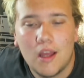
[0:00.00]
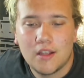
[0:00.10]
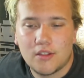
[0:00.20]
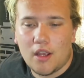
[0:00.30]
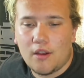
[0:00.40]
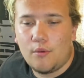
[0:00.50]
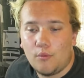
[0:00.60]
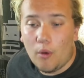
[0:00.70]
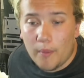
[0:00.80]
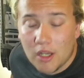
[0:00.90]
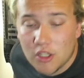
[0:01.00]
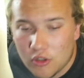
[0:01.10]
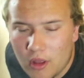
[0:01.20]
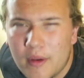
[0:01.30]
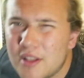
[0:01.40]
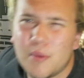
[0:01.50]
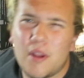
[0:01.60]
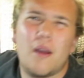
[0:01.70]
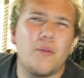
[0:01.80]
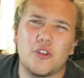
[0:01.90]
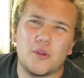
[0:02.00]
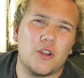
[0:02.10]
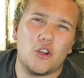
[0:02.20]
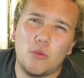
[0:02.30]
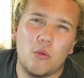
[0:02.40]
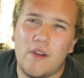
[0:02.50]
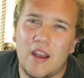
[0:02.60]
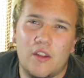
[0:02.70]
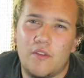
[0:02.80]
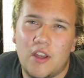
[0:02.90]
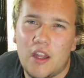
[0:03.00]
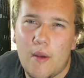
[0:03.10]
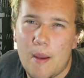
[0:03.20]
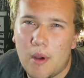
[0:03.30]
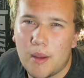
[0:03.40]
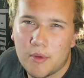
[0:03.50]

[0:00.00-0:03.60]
So what we're going to do though, it's, I'm not doing a normal Reddit video, am I?